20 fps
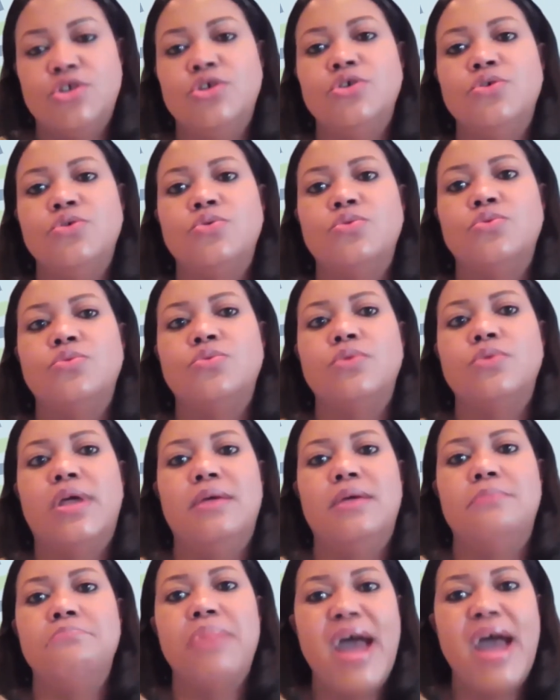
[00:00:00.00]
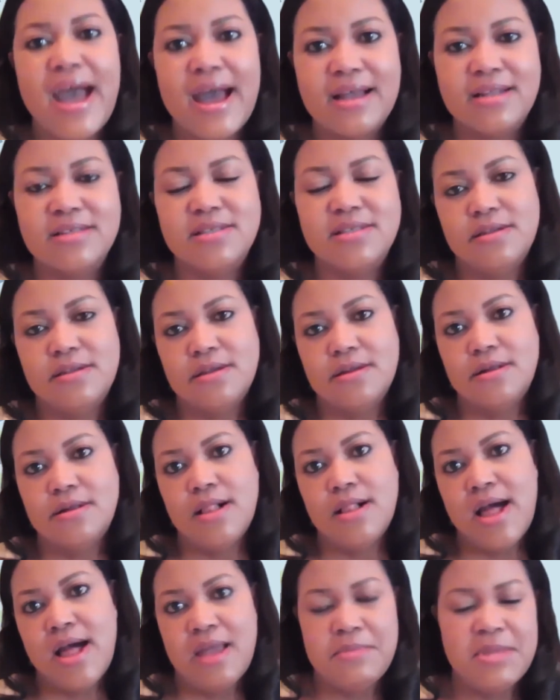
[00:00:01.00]
to impact
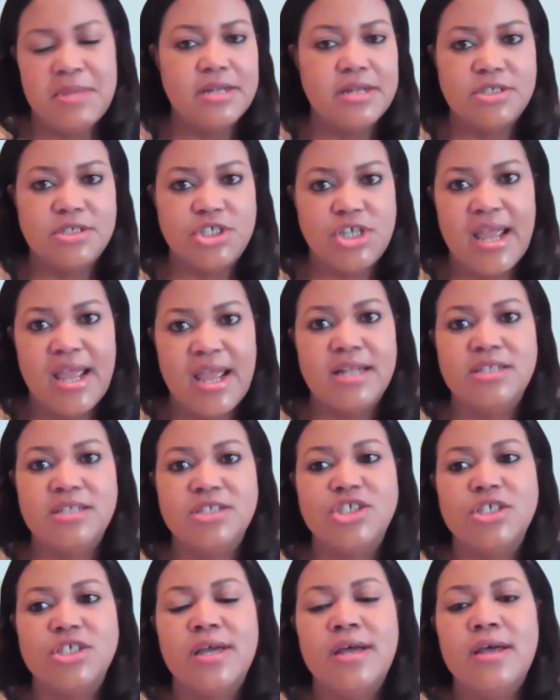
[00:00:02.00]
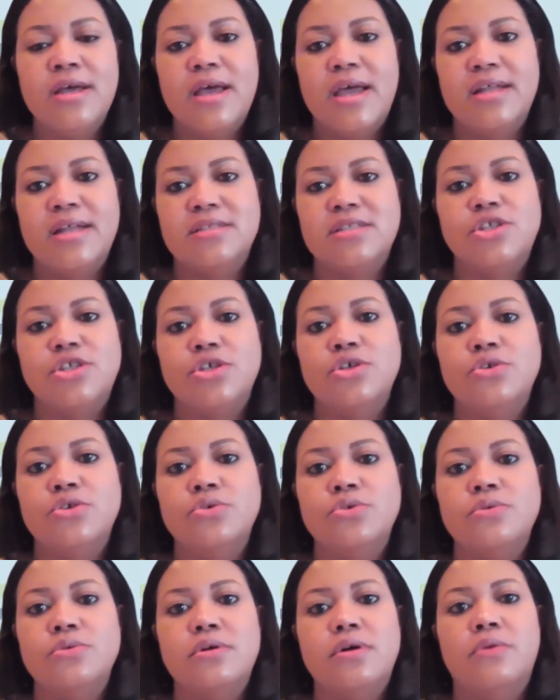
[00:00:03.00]
climate change and
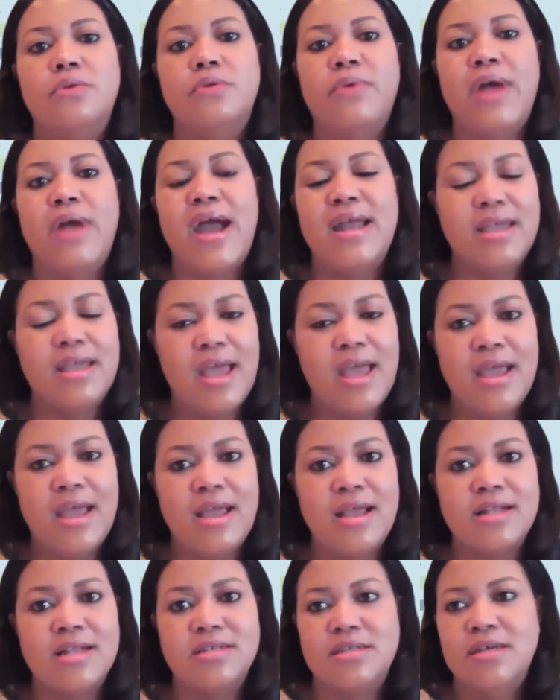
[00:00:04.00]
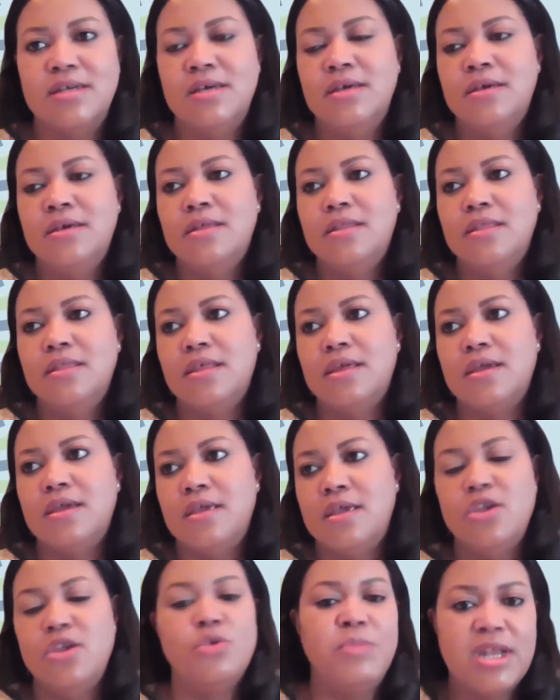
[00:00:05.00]
to eradicate
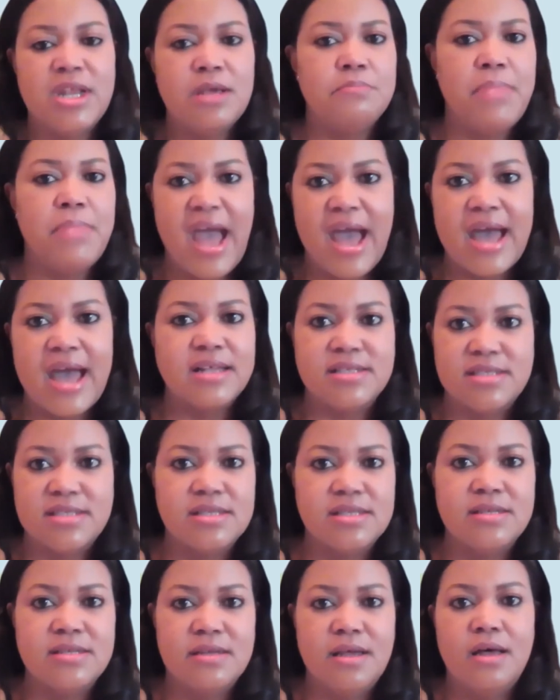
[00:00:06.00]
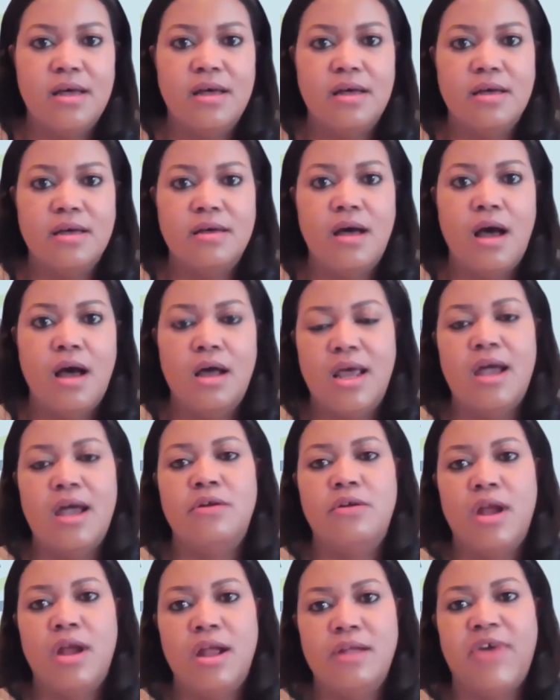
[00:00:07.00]
the human impacts on
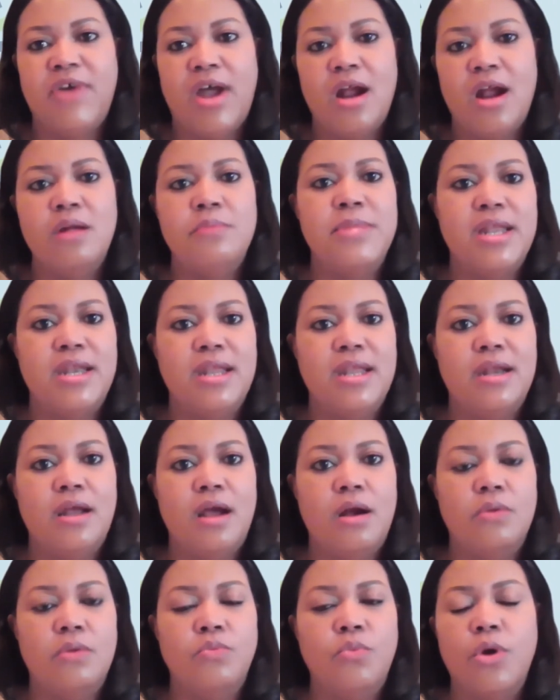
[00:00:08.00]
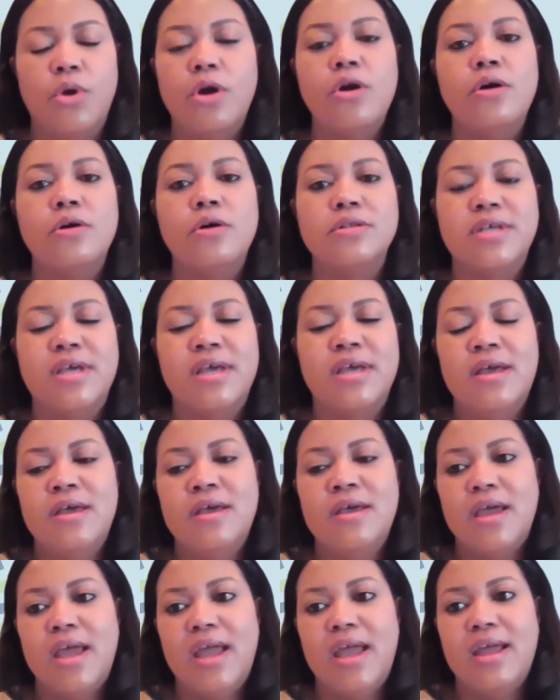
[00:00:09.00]
our environment and our world.
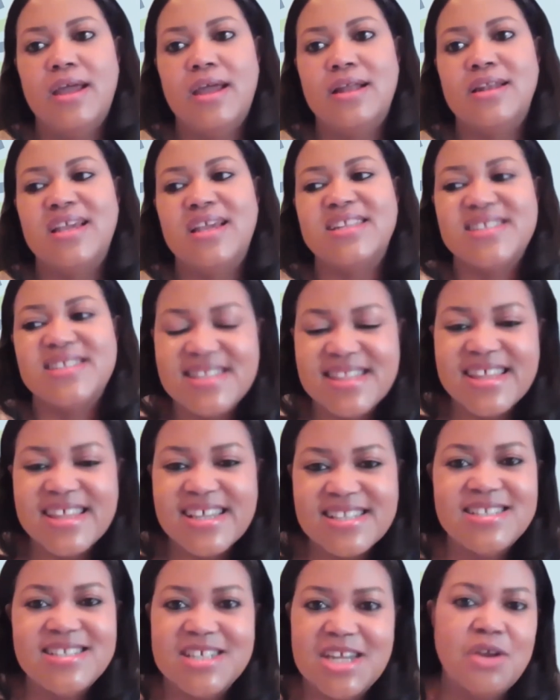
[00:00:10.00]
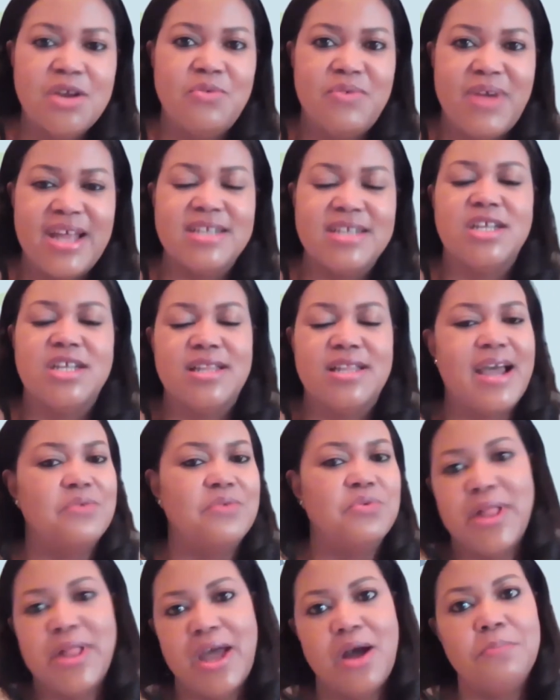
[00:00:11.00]
And it's this generation
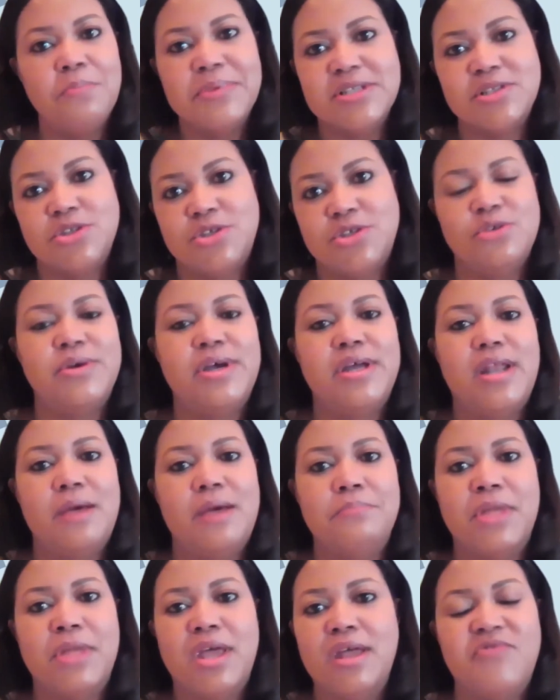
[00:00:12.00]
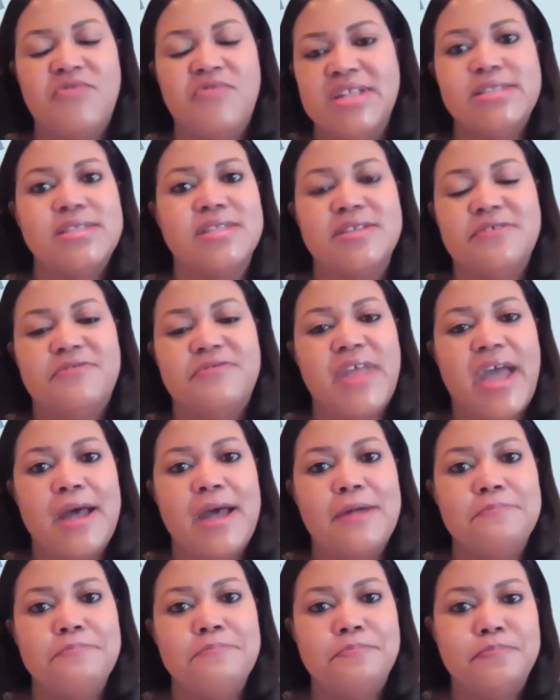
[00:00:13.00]
that will help us do it. I'm convinced of
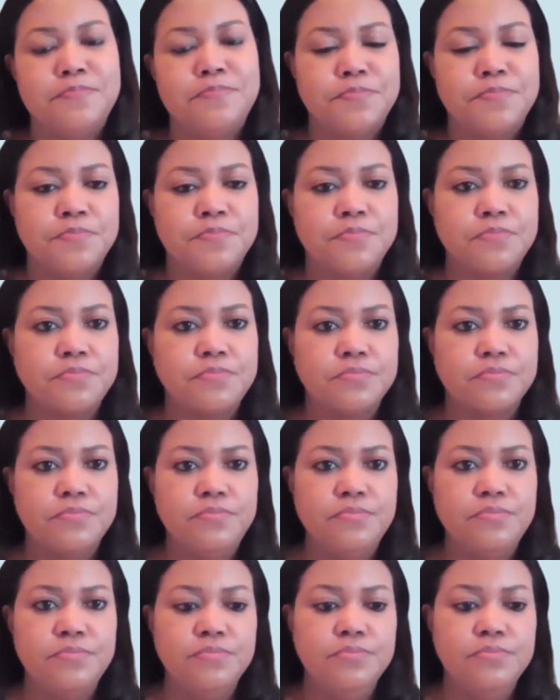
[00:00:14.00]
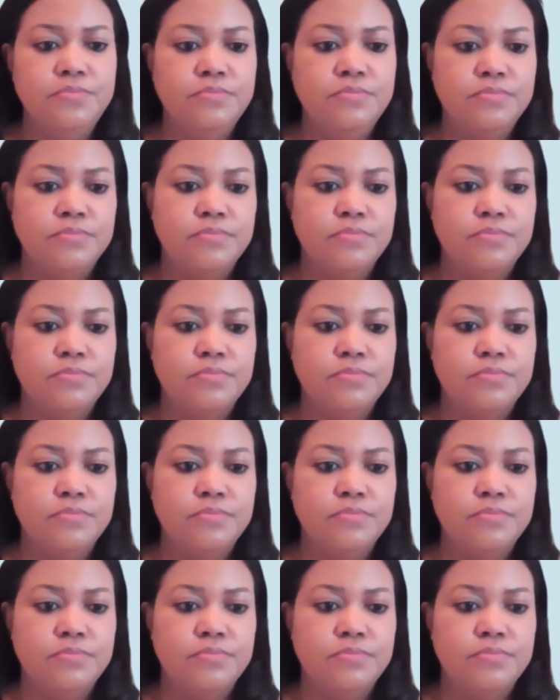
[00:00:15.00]
that.